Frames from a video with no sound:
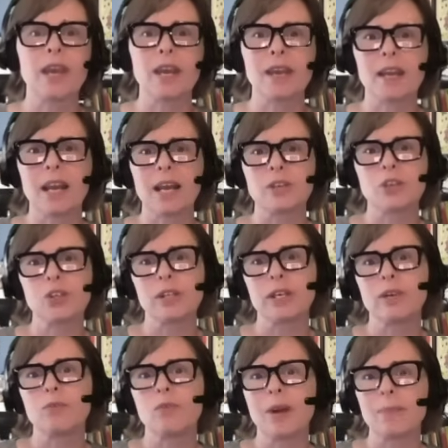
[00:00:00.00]
can
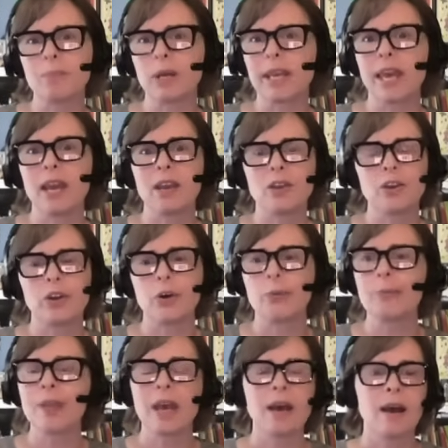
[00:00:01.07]
actually replicate, you
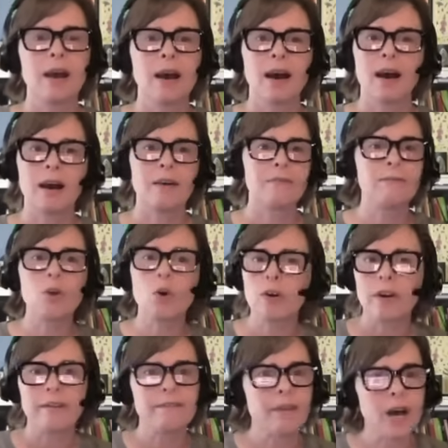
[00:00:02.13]
know, uh,
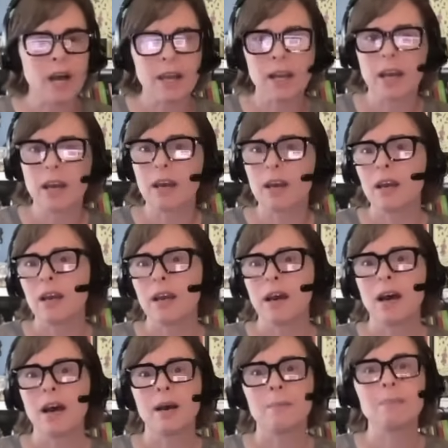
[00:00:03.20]
flora, fauna,
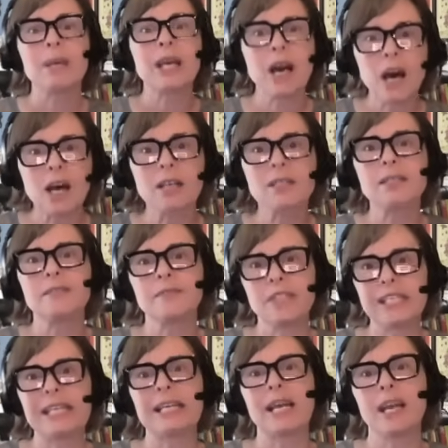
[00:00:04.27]
um, because of
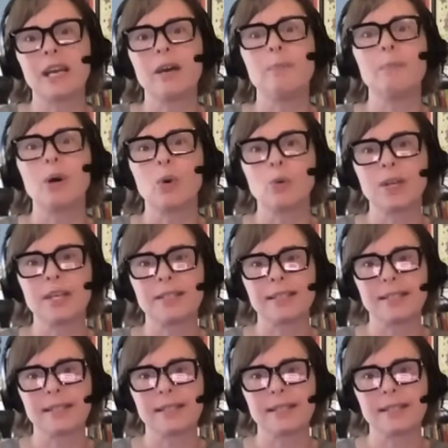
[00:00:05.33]
DNA components